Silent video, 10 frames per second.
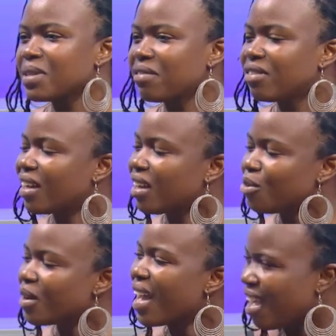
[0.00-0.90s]
I feel like I
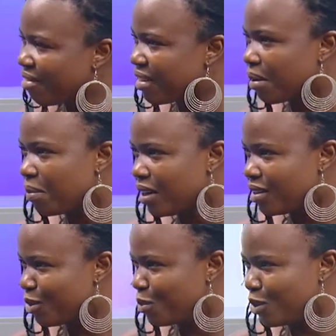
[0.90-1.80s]
don't have the
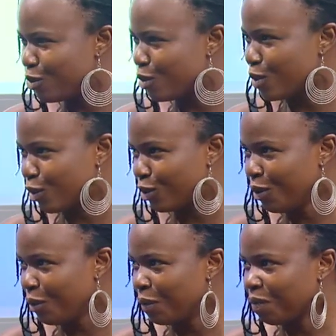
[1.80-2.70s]
ability to be too
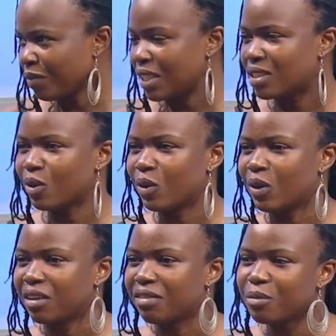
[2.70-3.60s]
social. So
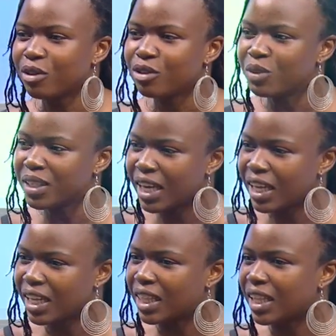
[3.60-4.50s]
if I'm not doing
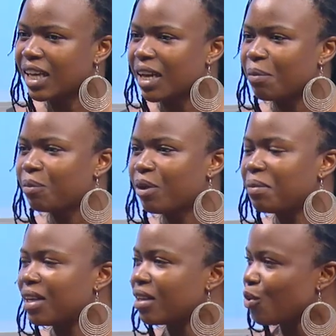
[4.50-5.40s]
anything, I'm
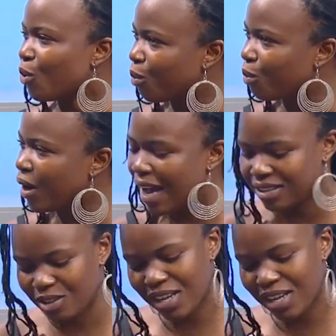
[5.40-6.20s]
probably at home. As long